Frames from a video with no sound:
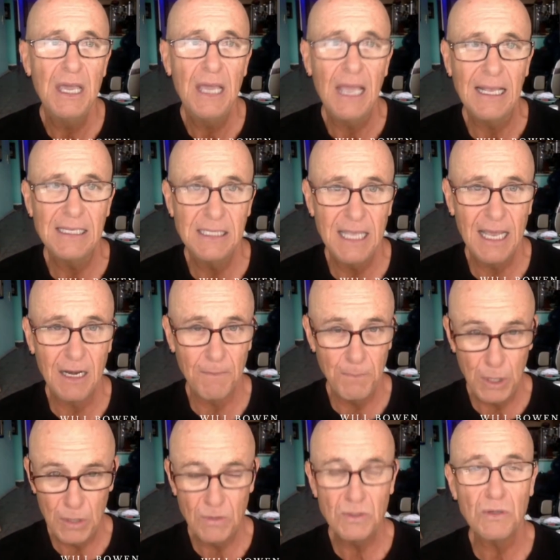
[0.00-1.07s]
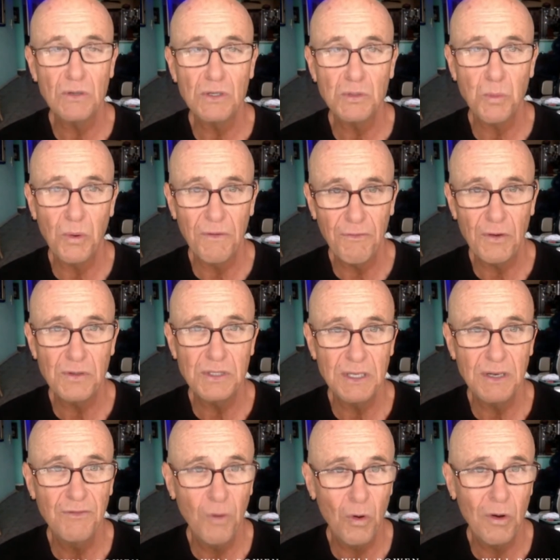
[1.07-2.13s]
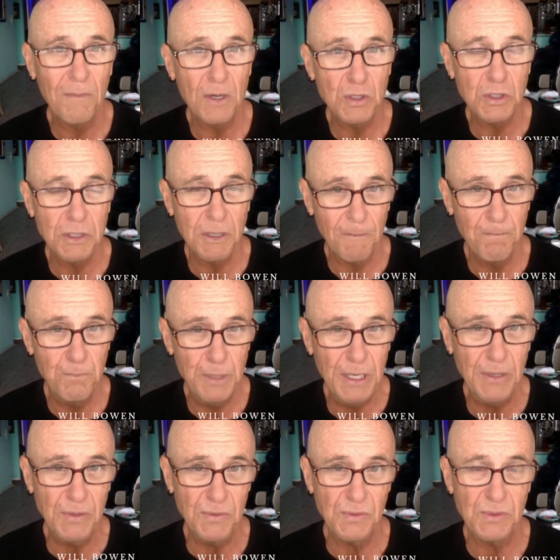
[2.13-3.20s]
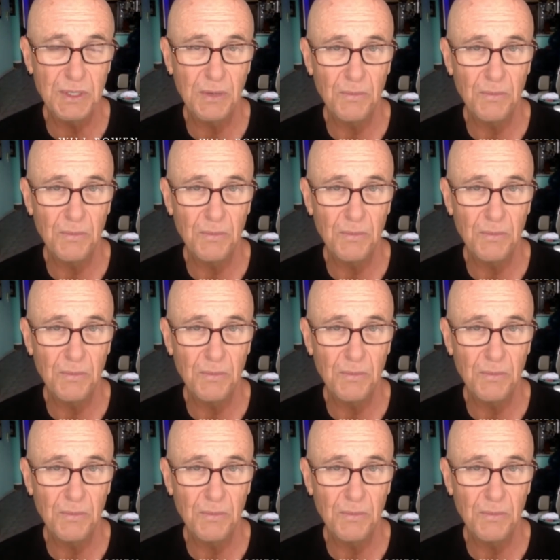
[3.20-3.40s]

is that abusers were first and foremost abused.